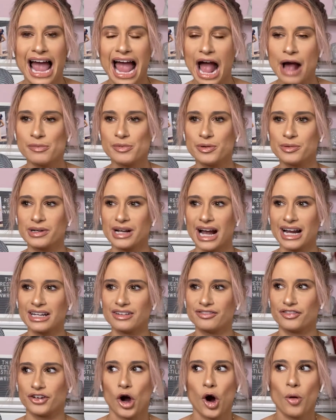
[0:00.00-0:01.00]
And we would kind
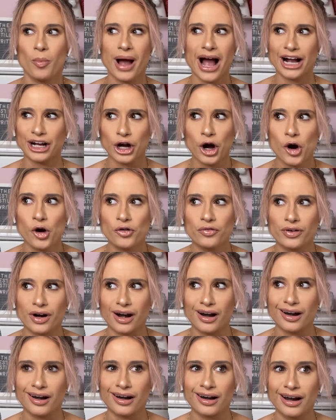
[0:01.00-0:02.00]
of go back
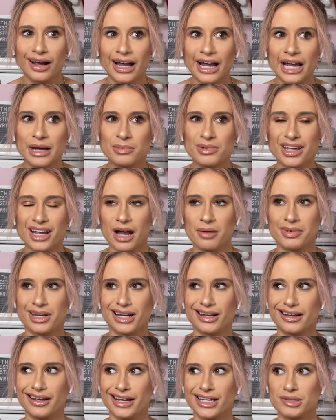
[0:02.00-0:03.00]
over and be like, I mean,
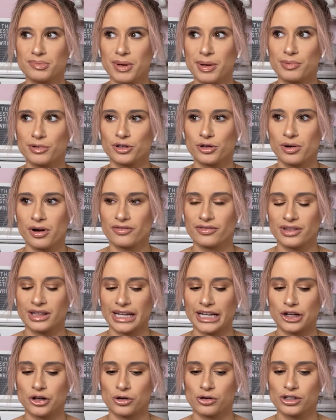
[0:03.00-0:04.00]
I guess people don't have,
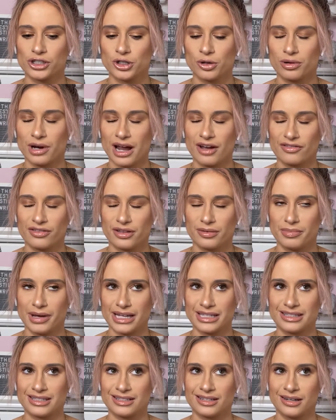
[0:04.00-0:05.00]
like, girls don't have the
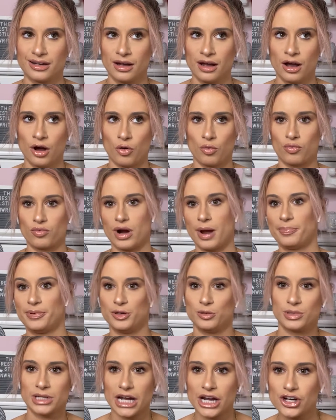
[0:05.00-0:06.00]
best
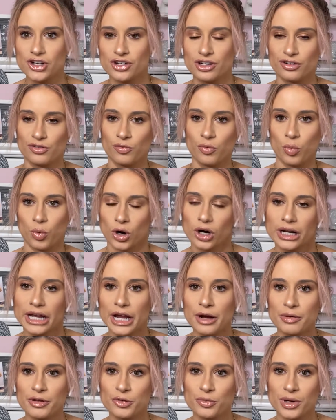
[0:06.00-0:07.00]
reputation of
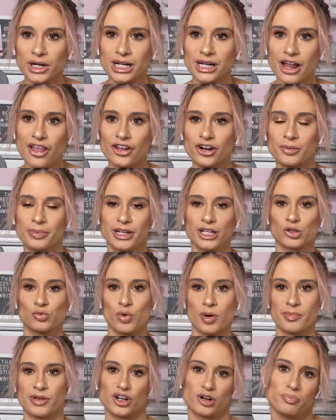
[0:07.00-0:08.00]
working with one another because
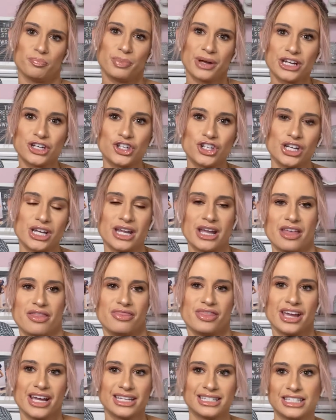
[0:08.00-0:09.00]
women are bitchy
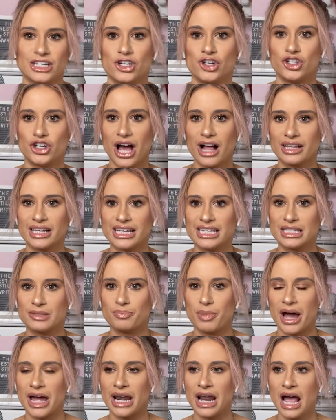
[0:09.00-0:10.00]
and this and jealous.
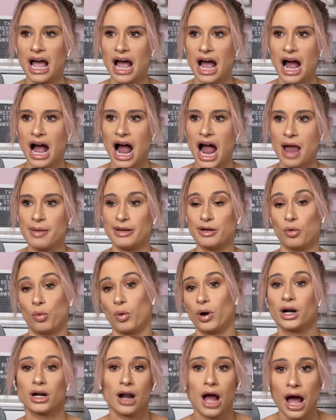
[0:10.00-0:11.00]
But I mean,
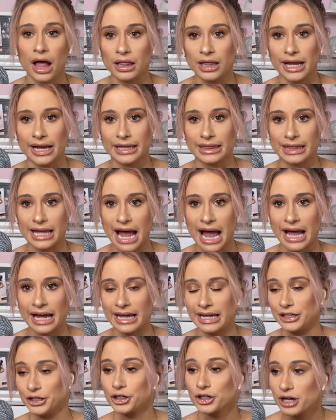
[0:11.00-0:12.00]
we're not like
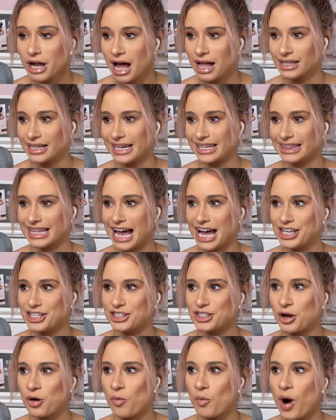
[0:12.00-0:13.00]
that and you're not like that.
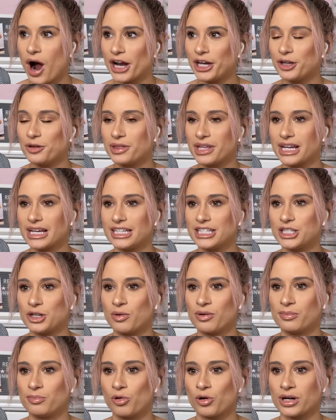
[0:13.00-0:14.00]
So why do you think it's
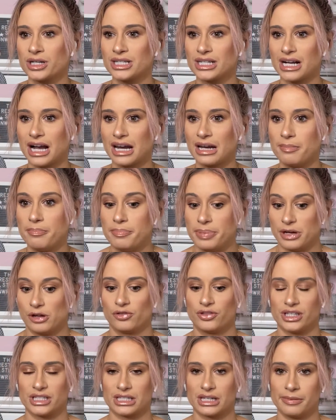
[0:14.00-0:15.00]
so important to kind of
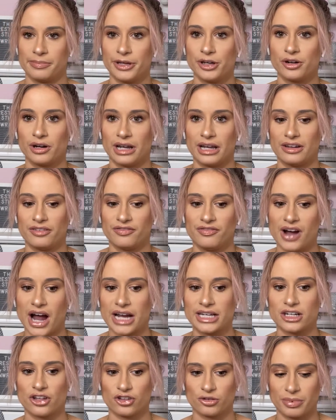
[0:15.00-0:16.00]
build this community and
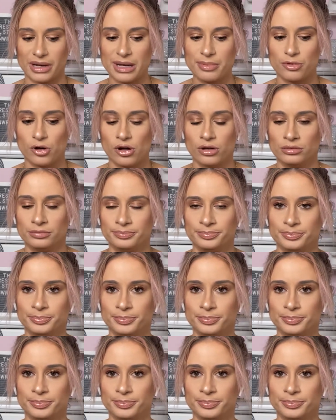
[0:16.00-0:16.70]
find other people?